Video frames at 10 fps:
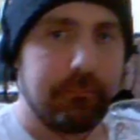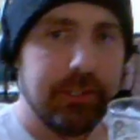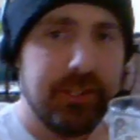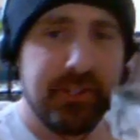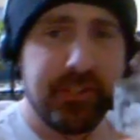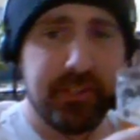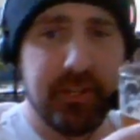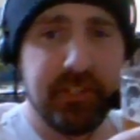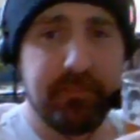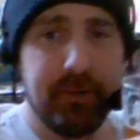this is a
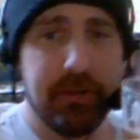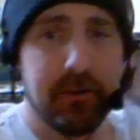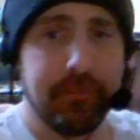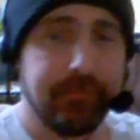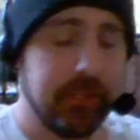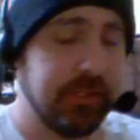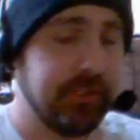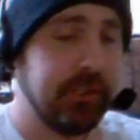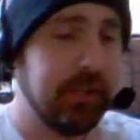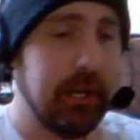nice beer.
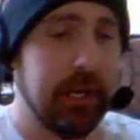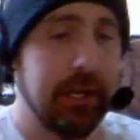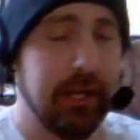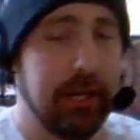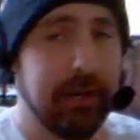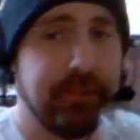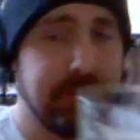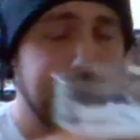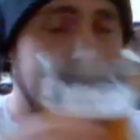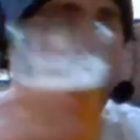I'm
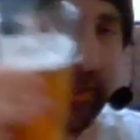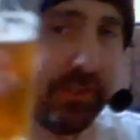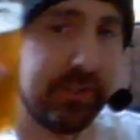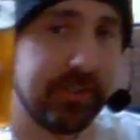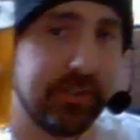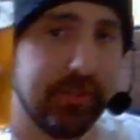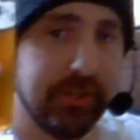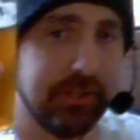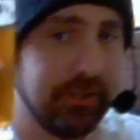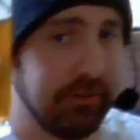surprised. This is a
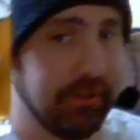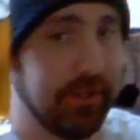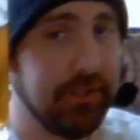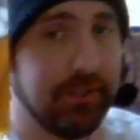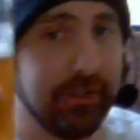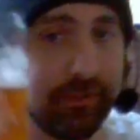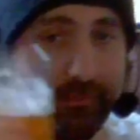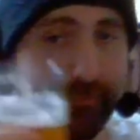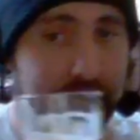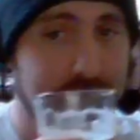nice. There's
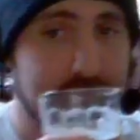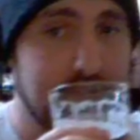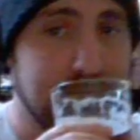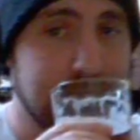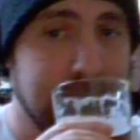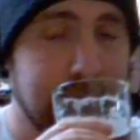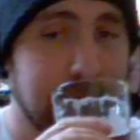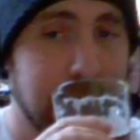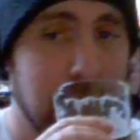nothing wrong with this beer.